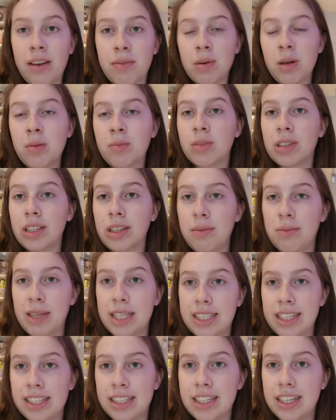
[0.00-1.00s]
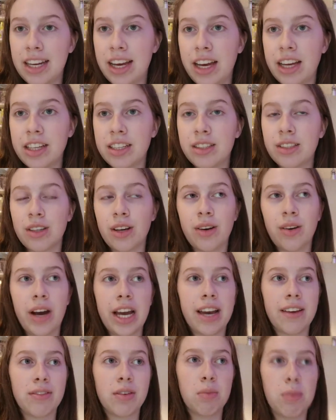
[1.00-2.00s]
I've been really busy today, so
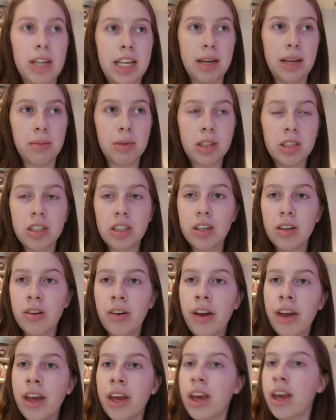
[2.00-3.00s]
I haven't been able to,